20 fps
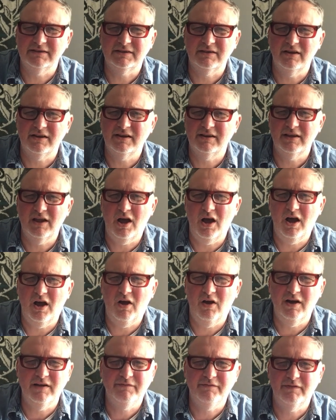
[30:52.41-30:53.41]
It's like an
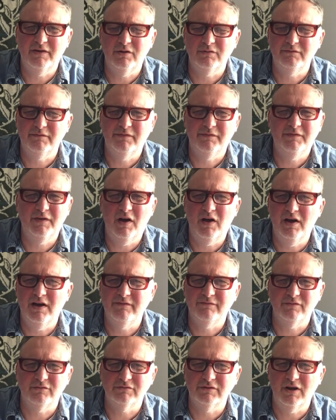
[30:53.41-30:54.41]
iPhone
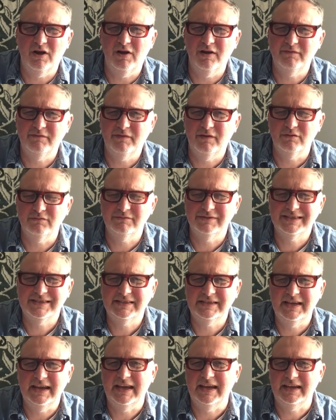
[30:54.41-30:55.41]
five or an iPhone
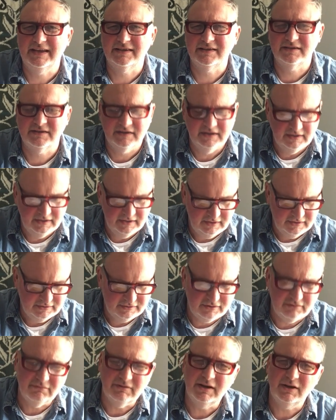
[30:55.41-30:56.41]
six
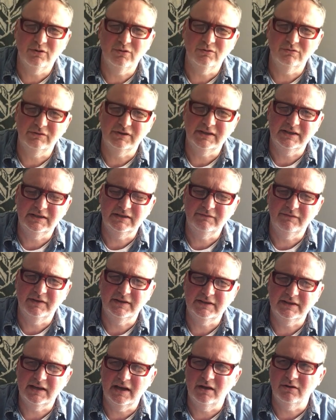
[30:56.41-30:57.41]
to record these
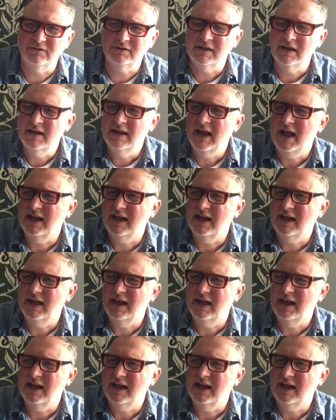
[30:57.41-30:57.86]
videos.